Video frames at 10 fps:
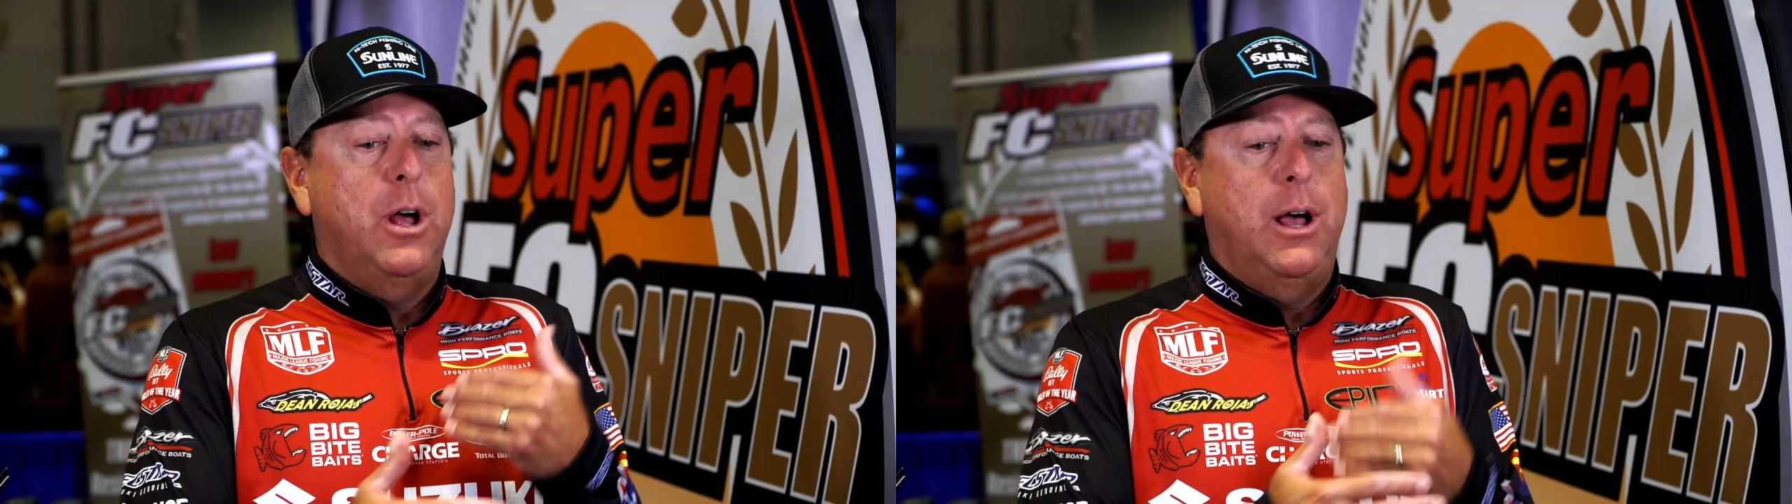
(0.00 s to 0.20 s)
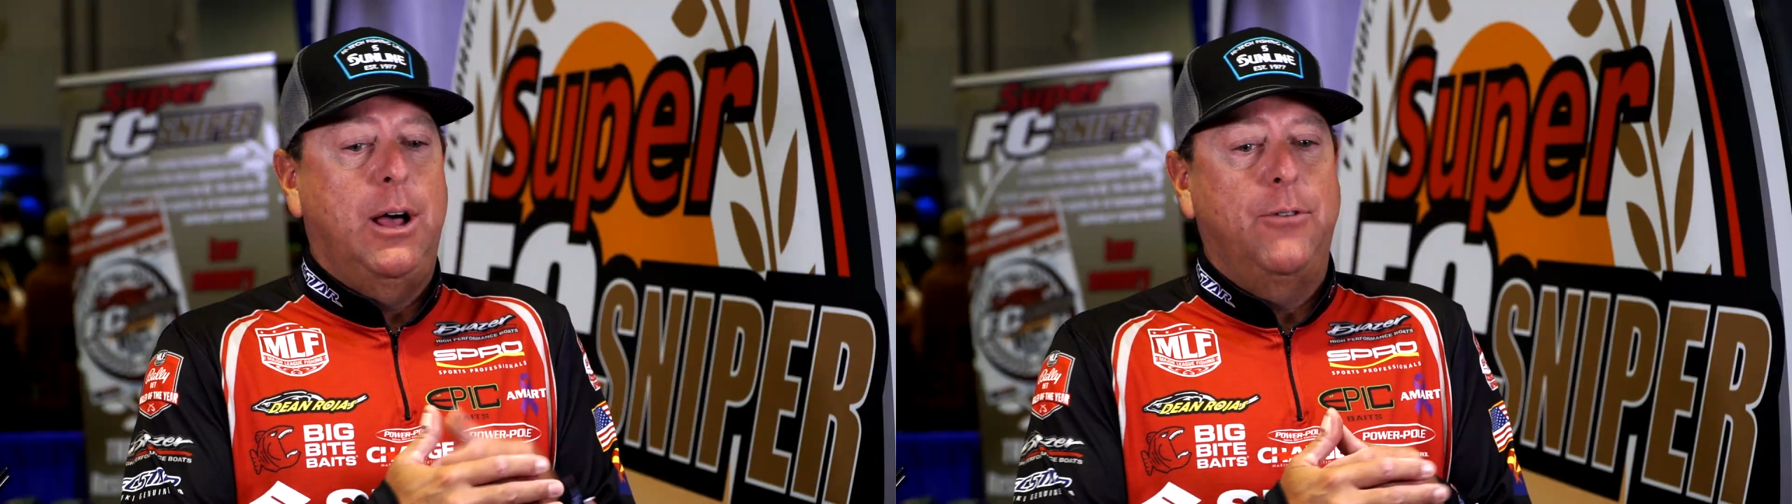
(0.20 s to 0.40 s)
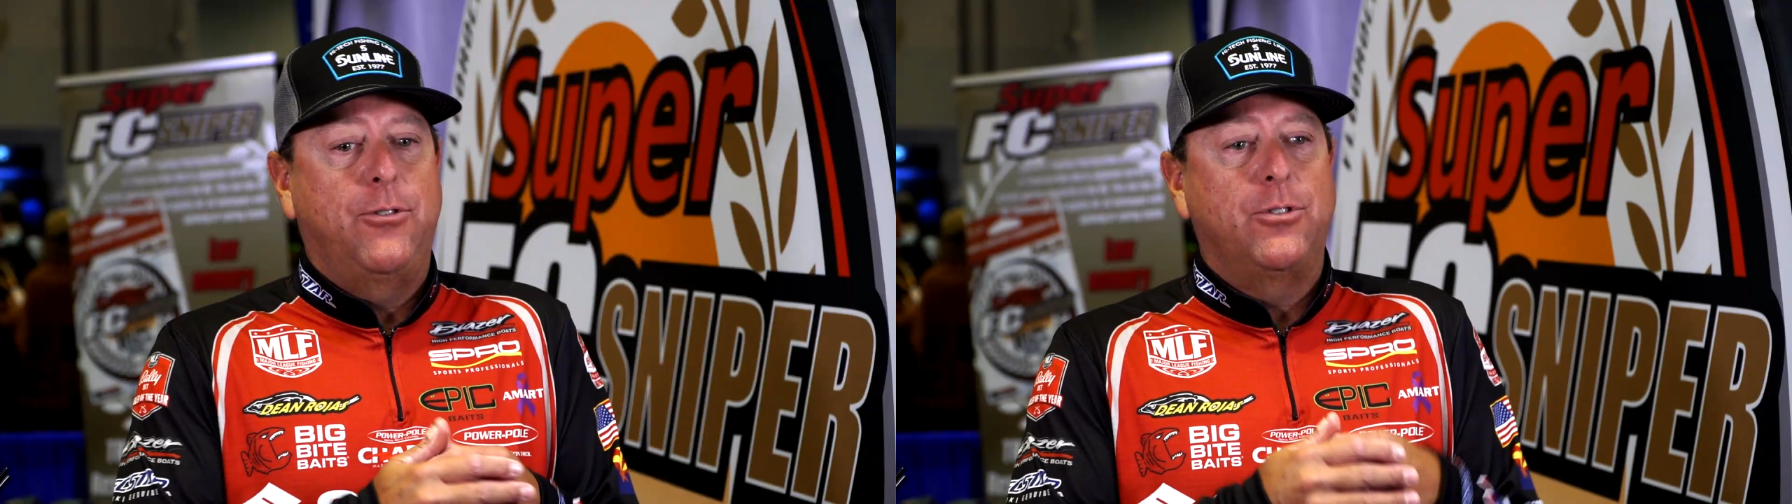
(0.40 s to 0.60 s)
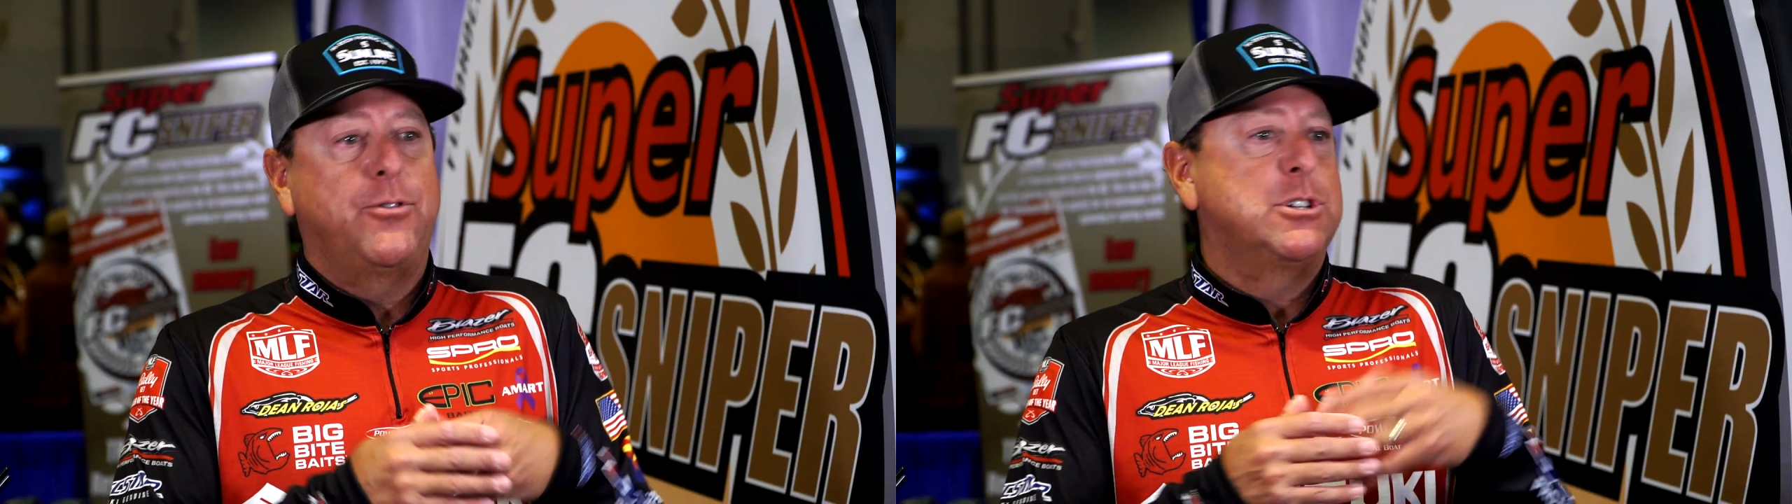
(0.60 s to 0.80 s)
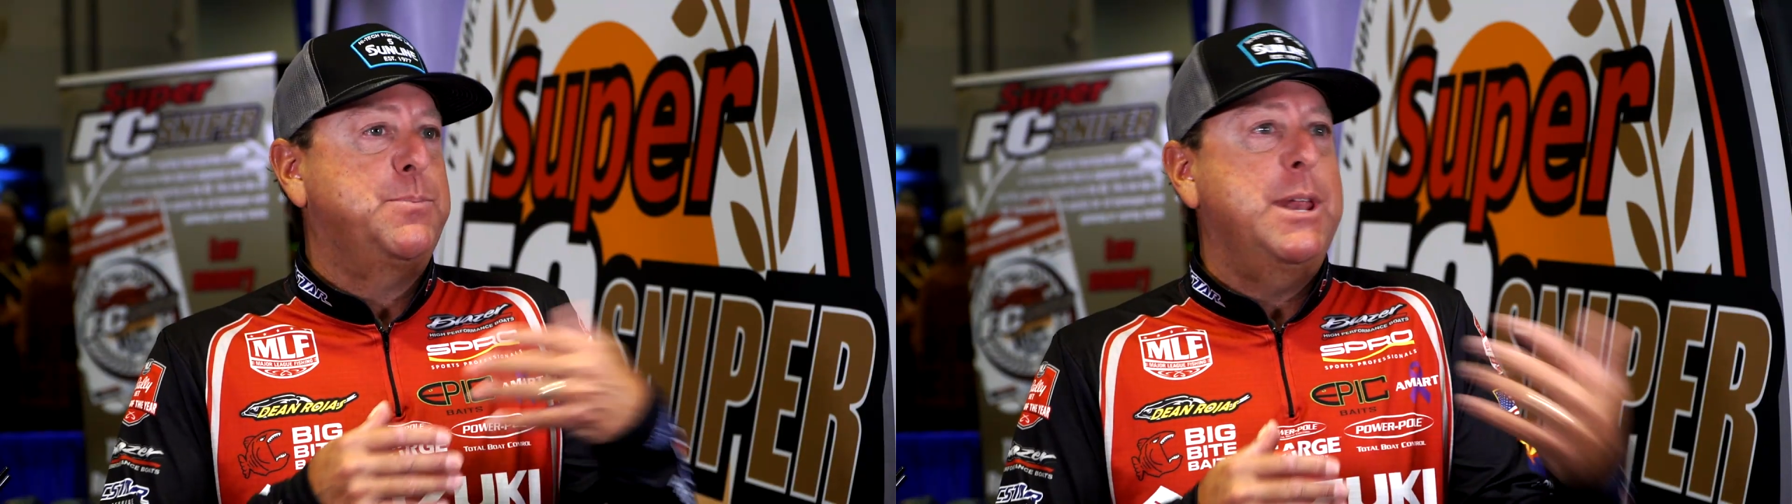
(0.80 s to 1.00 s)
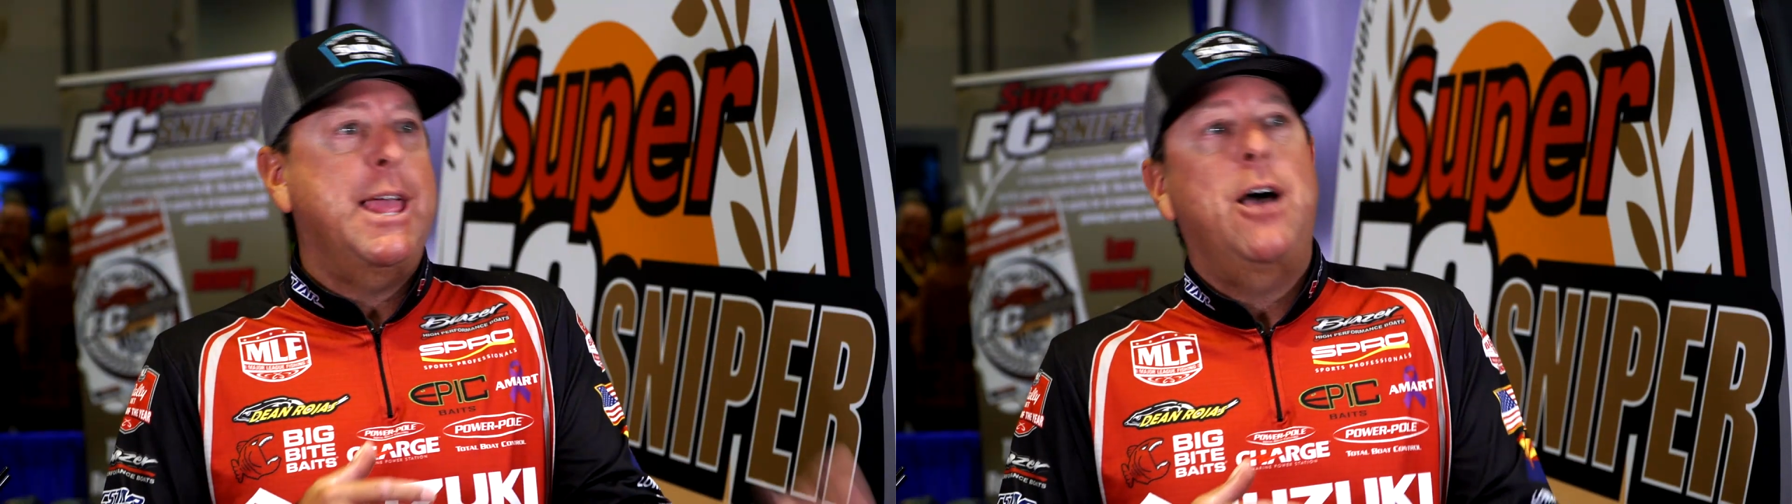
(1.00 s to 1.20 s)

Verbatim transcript: uh, for for spinning